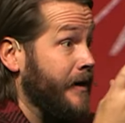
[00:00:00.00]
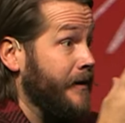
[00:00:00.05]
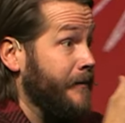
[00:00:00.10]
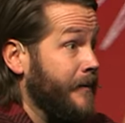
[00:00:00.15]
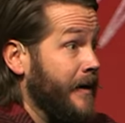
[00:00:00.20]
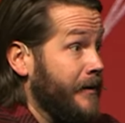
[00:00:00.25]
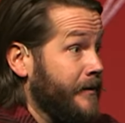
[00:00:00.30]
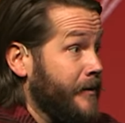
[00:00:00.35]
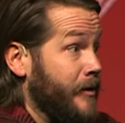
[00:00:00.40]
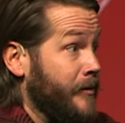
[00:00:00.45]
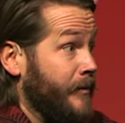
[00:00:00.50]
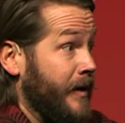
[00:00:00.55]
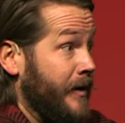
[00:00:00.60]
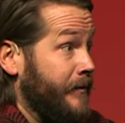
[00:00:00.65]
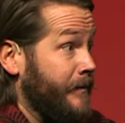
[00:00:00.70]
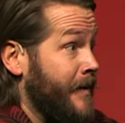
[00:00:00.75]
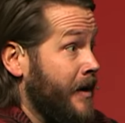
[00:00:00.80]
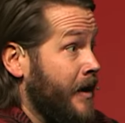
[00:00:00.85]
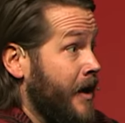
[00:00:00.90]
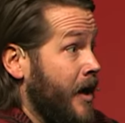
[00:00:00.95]
I, I
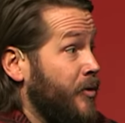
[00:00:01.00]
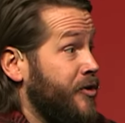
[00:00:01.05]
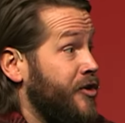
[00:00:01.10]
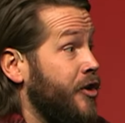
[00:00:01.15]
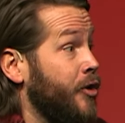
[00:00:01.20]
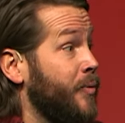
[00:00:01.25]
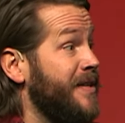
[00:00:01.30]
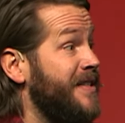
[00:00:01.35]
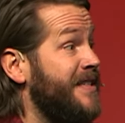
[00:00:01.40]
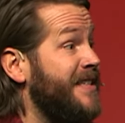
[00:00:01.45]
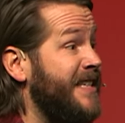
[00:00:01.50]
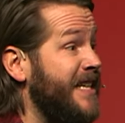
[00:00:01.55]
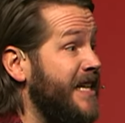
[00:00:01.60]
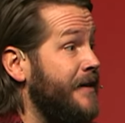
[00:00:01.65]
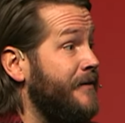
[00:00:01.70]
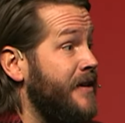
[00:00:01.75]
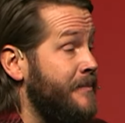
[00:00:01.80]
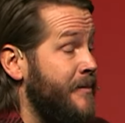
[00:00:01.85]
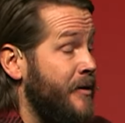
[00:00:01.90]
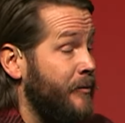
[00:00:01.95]
want you to
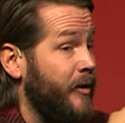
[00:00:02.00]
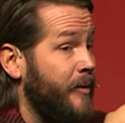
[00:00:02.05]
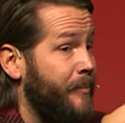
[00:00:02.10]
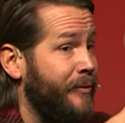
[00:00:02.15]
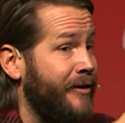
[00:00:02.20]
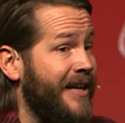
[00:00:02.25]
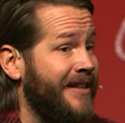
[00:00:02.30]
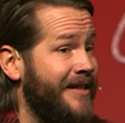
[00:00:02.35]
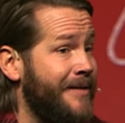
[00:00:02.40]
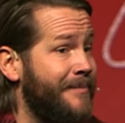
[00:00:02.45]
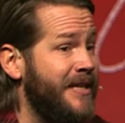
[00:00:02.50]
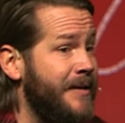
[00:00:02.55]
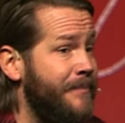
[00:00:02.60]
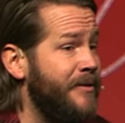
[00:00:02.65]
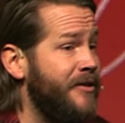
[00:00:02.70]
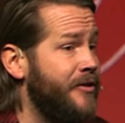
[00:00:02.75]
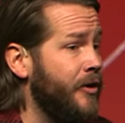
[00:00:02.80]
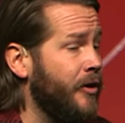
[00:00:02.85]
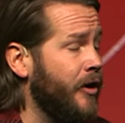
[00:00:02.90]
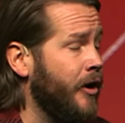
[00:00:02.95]
receive them and really plant them deep
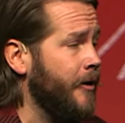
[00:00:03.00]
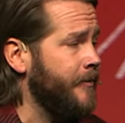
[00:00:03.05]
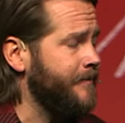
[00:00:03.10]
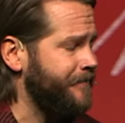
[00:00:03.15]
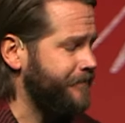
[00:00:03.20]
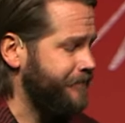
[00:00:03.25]
into your heart.